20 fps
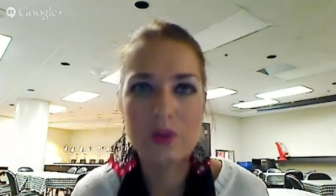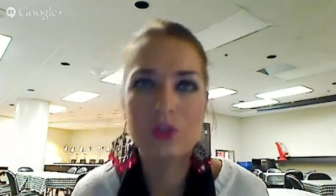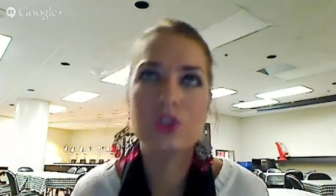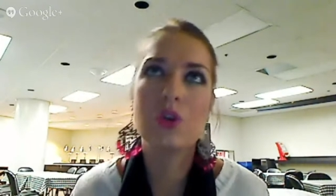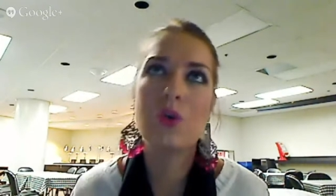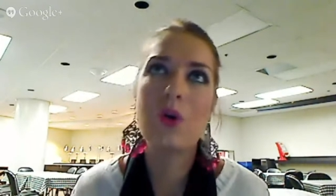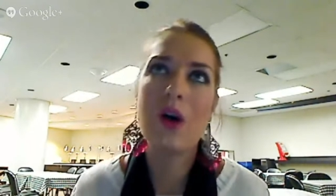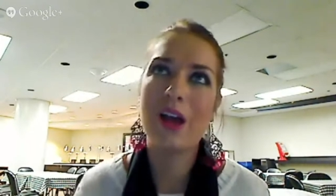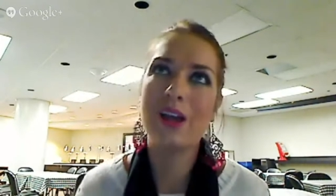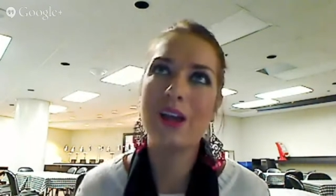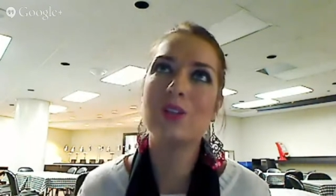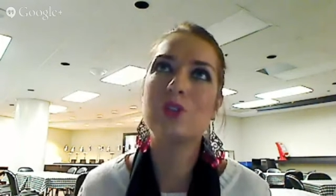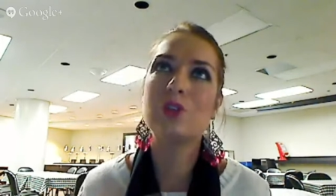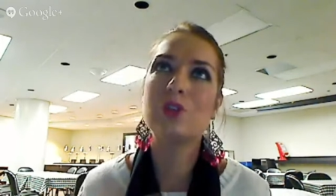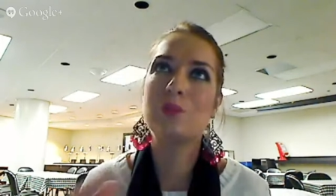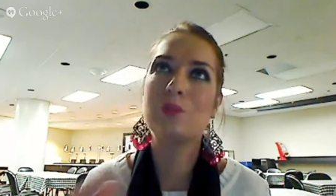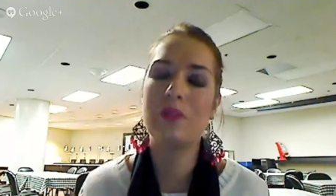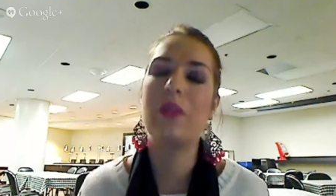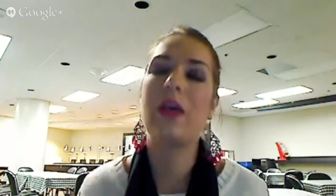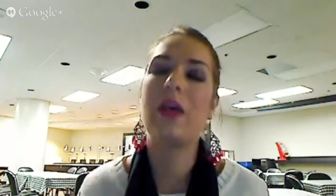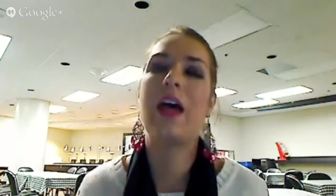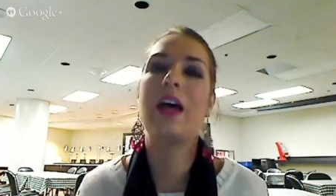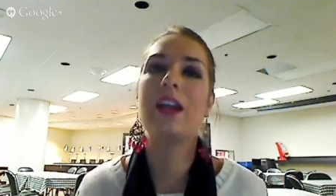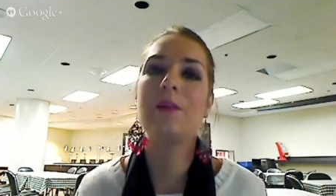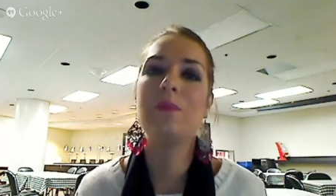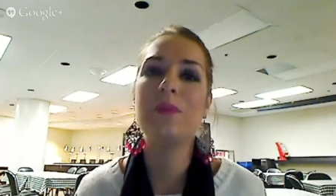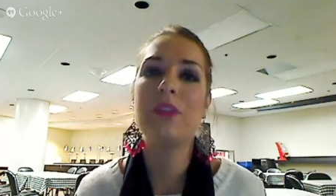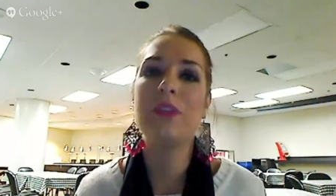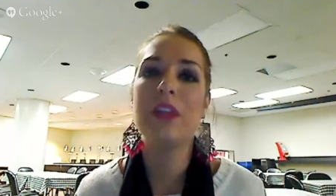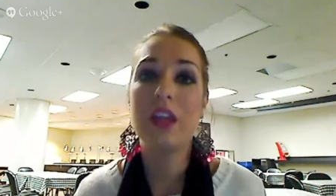And so I interpret that
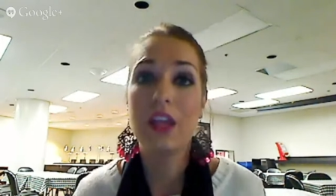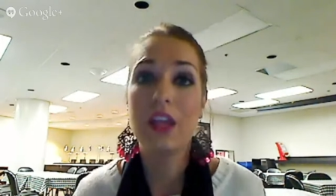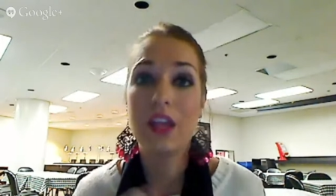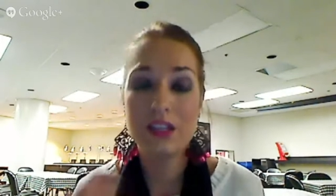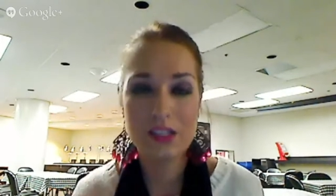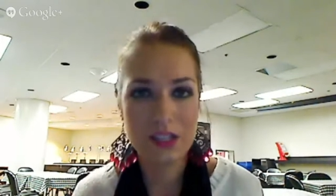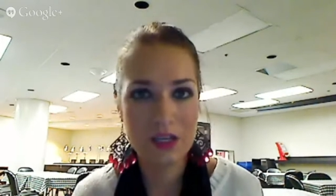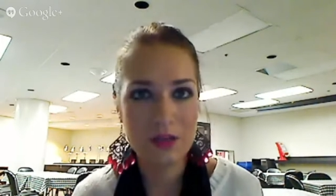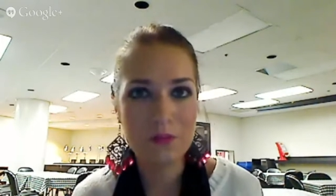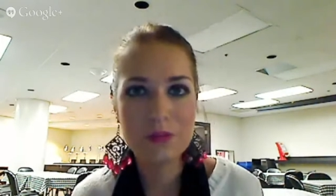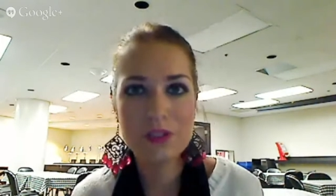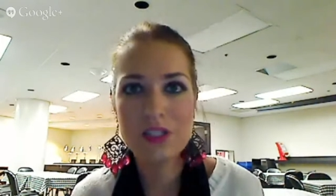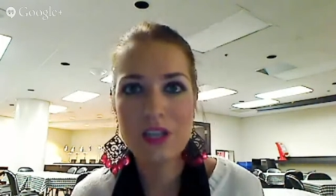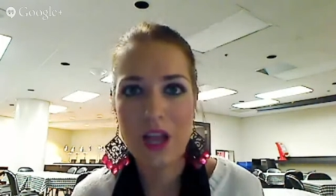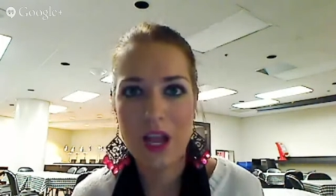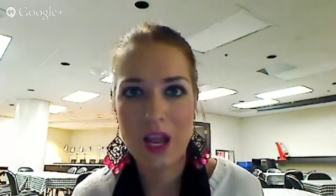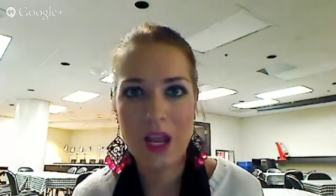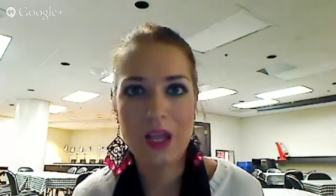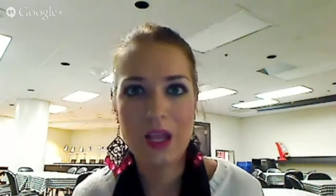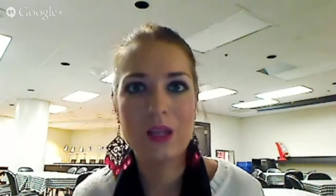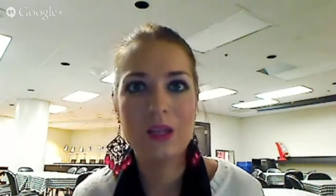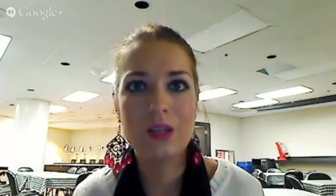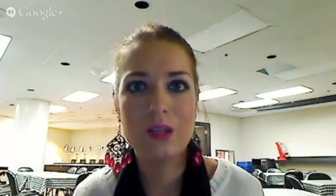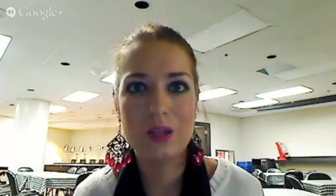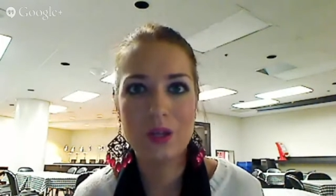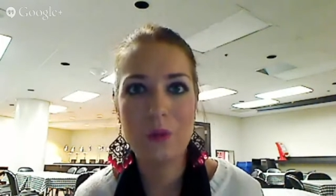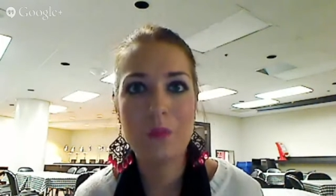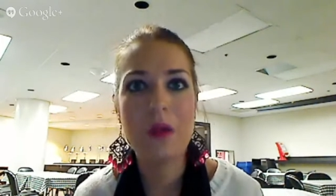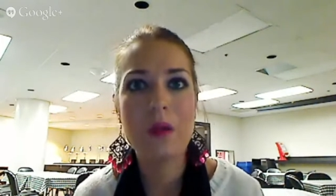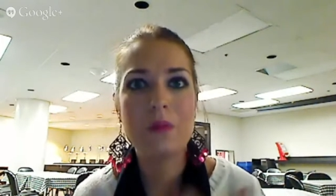as him saying,
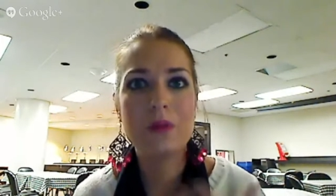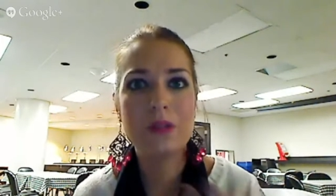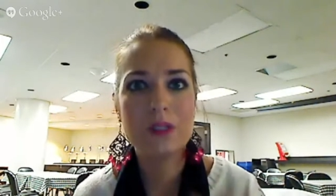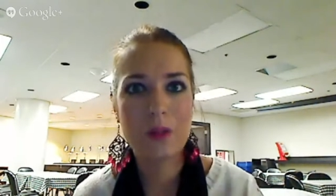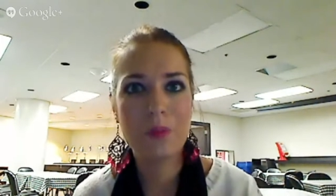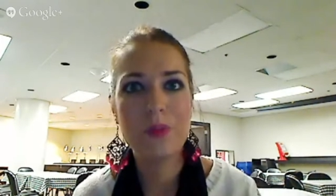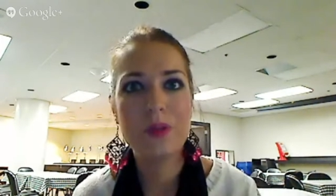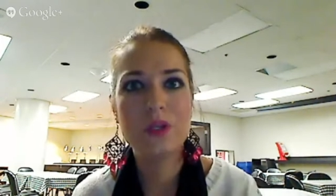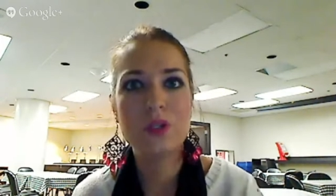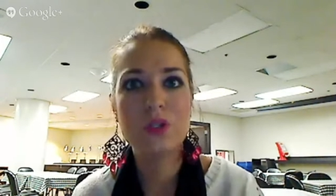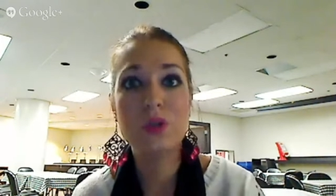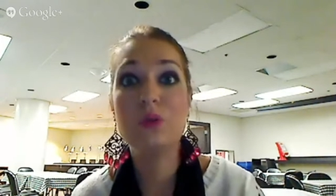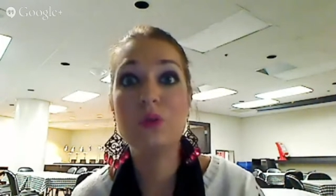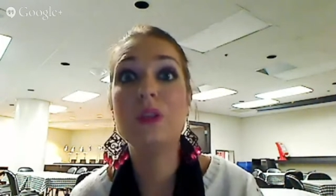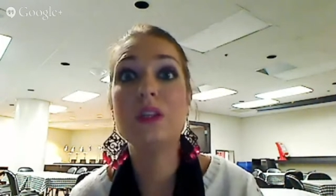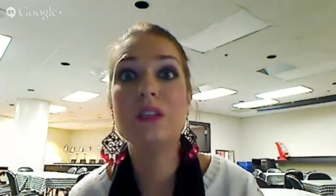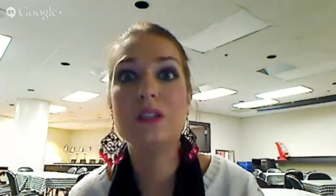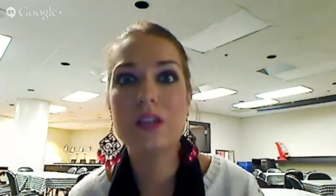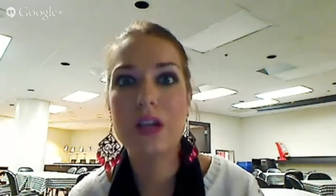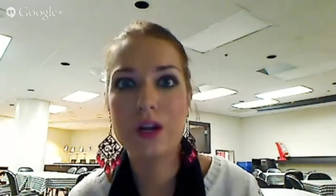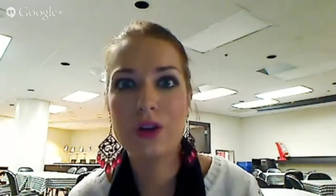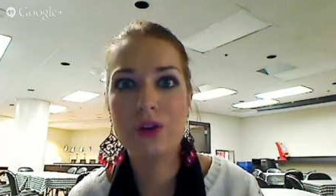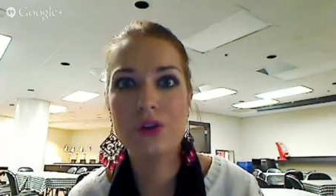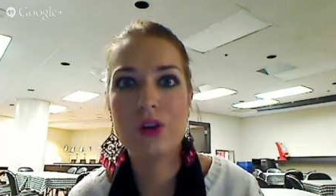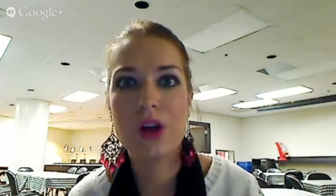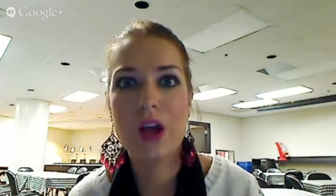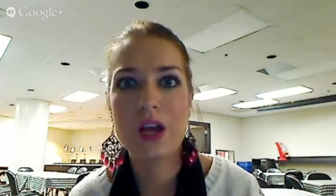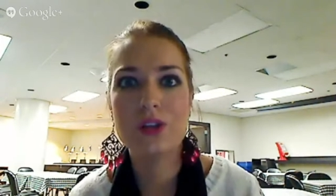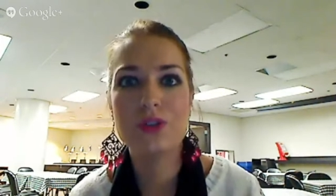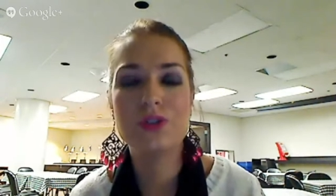maybe something to these younger
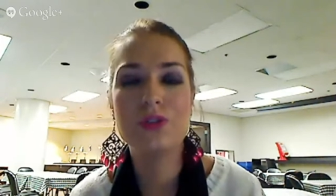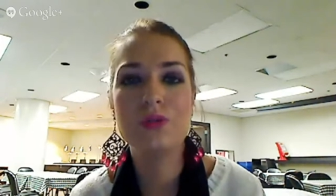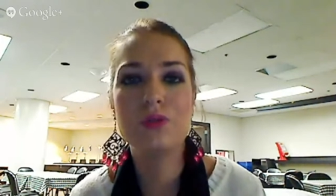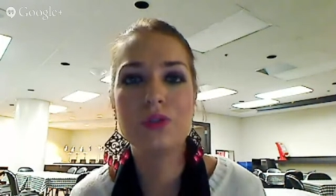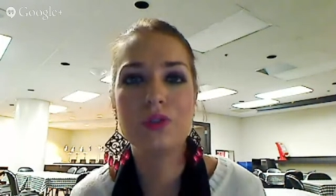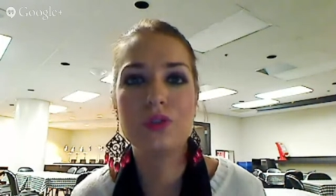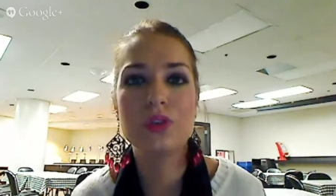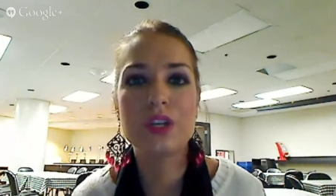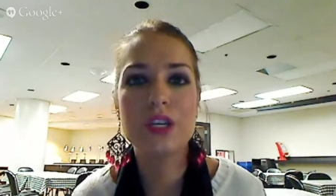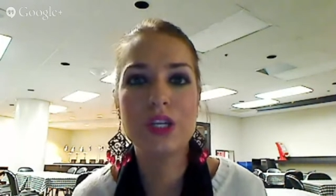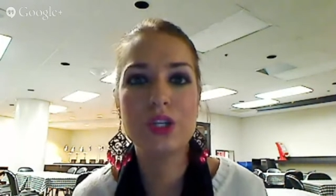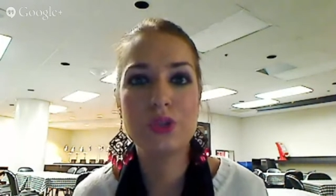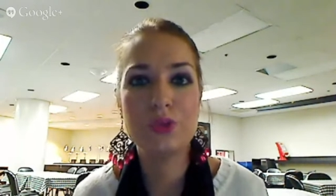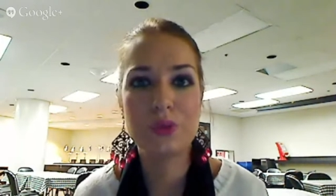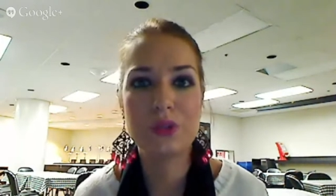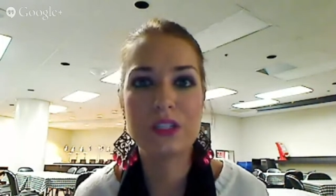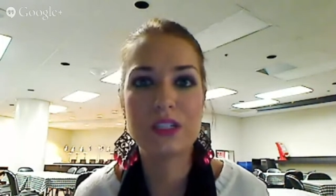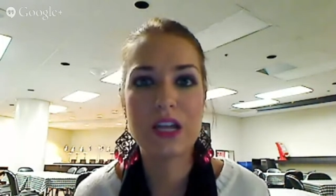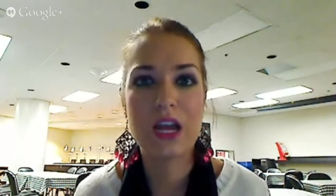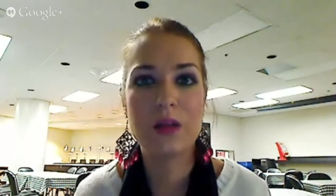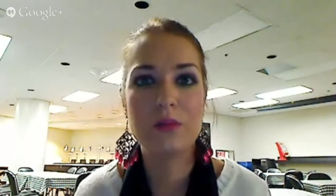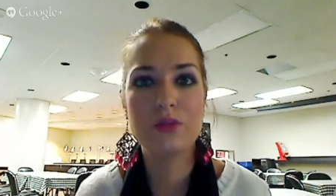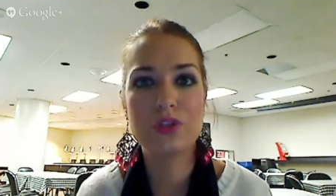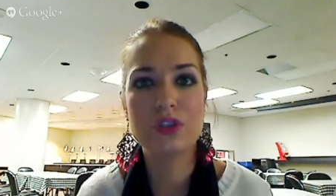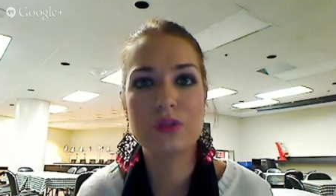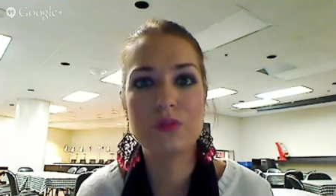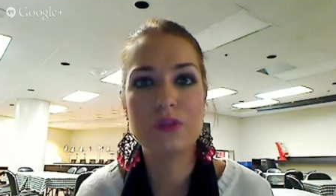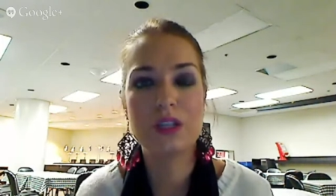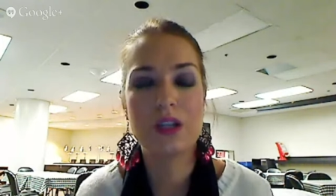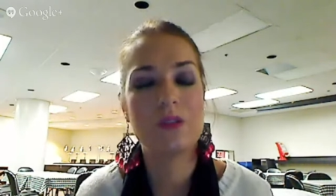guys who are looking to establish
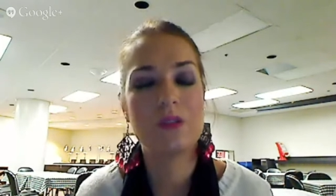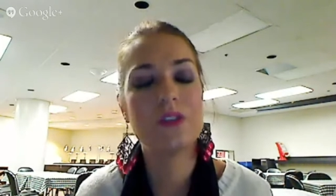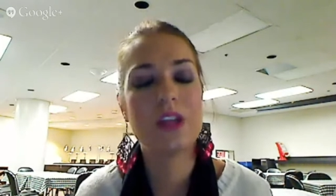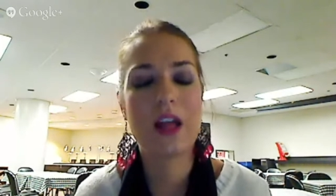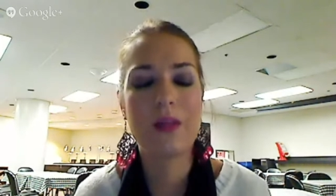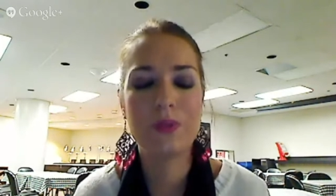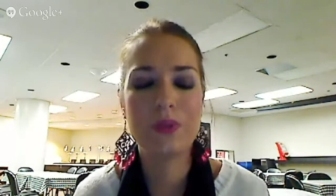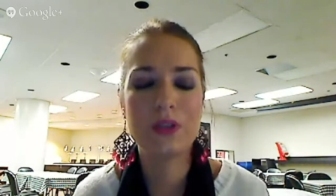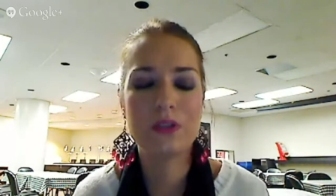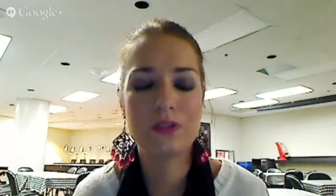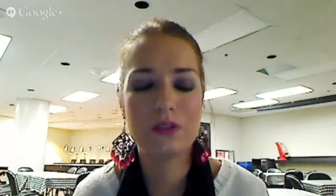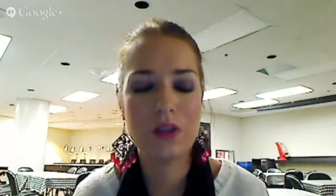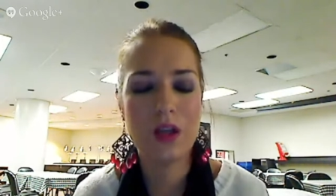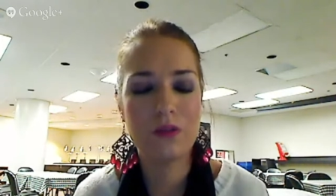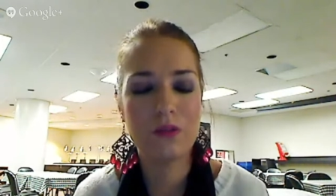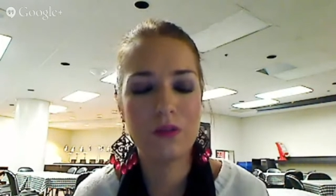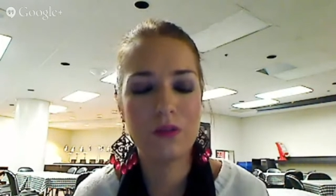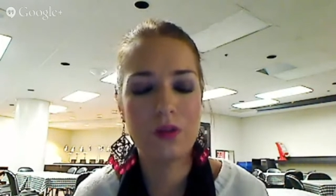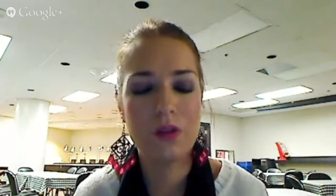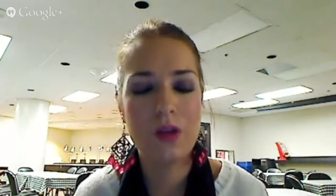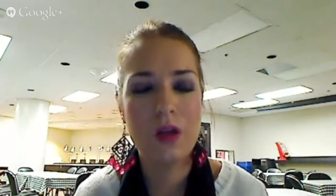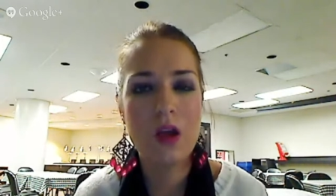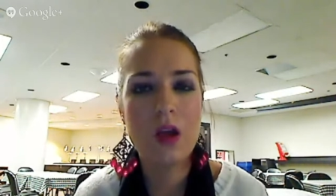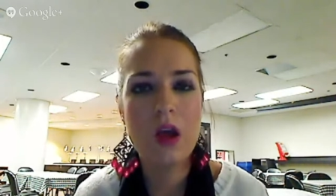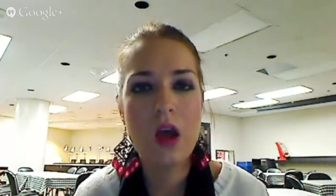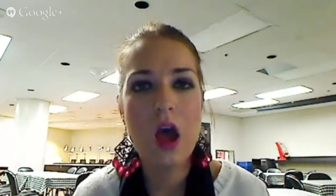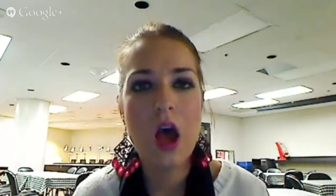themselves at this level.